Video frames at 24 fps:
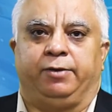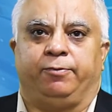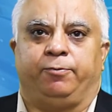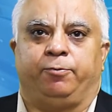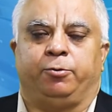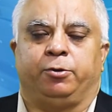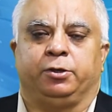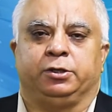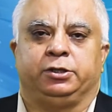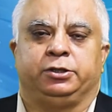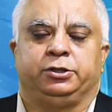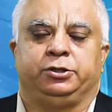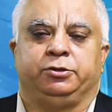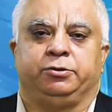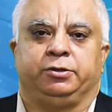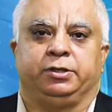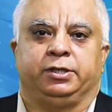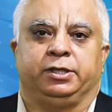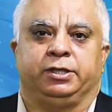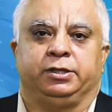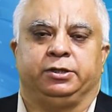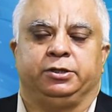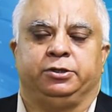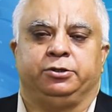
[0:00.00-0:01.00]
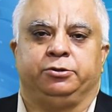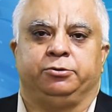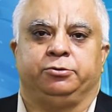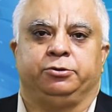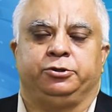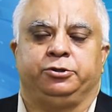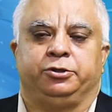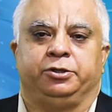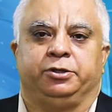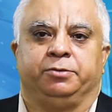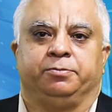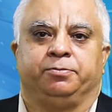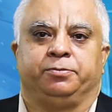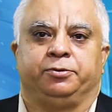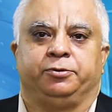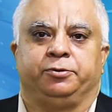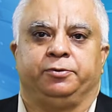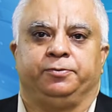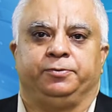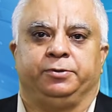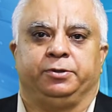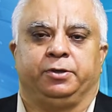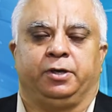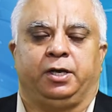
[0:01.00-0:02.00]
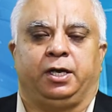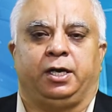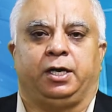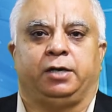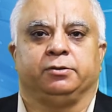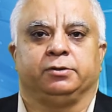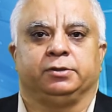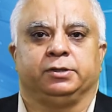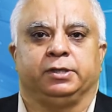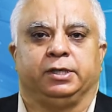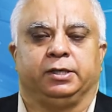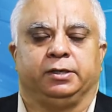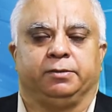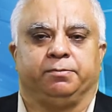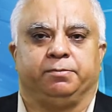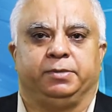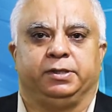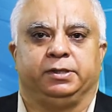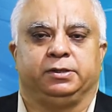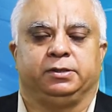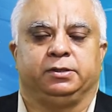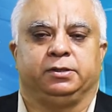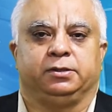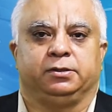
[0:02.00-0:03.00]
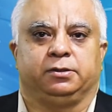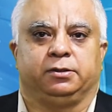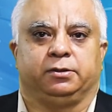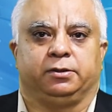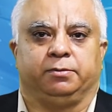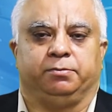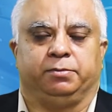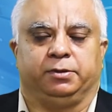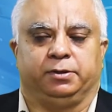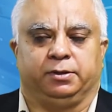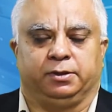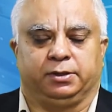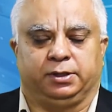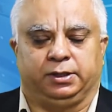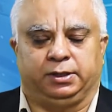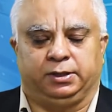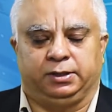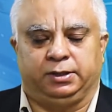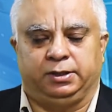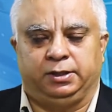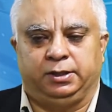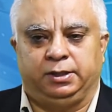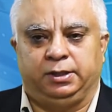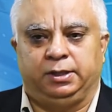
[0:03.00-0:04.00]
what you can do to improve your house and a business or a building